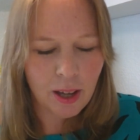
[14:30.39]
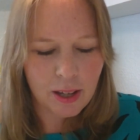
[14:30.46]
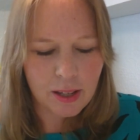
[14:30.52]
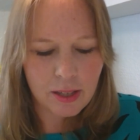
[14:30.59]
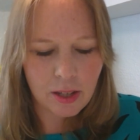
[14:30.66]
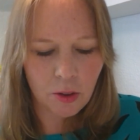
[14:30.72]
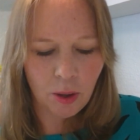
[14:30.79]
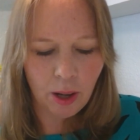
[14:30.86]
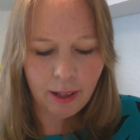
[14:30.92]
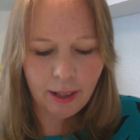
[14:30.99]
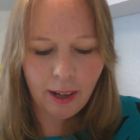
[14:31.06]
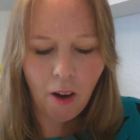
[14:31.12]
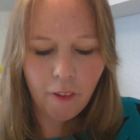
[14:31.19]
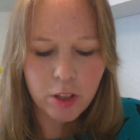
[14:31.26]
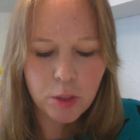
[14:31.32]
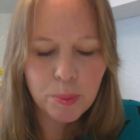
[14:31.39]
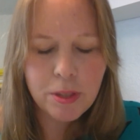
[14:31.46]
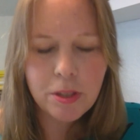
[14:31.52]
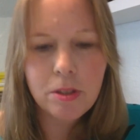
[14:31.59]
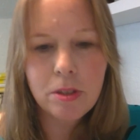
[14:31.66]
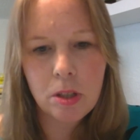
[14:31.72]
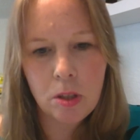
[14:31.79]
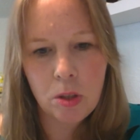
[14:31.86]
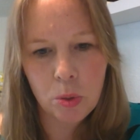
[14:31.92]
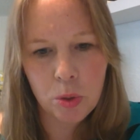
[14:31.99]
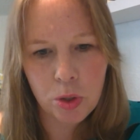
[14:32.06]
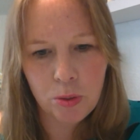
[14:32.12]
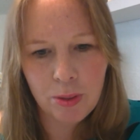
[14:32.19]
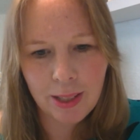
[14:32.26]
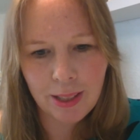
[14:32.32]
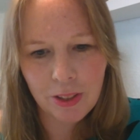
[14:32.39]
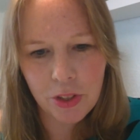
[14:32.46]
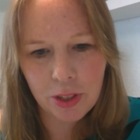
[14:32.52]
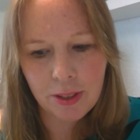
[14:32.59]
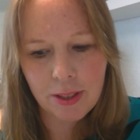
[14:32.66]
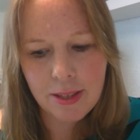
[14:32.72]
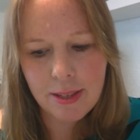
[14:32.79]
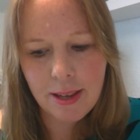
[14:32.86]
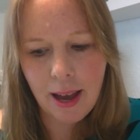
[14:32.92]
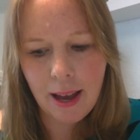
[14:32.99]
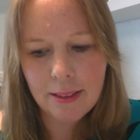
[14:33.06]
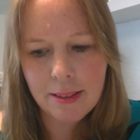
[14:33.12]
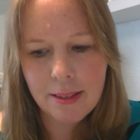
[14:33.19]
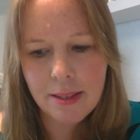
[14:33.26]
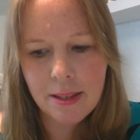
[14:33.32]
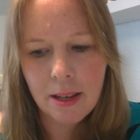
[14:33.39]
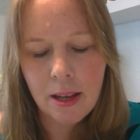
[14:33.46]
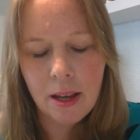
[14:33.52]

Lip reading: So an encouragement to do your due diligence and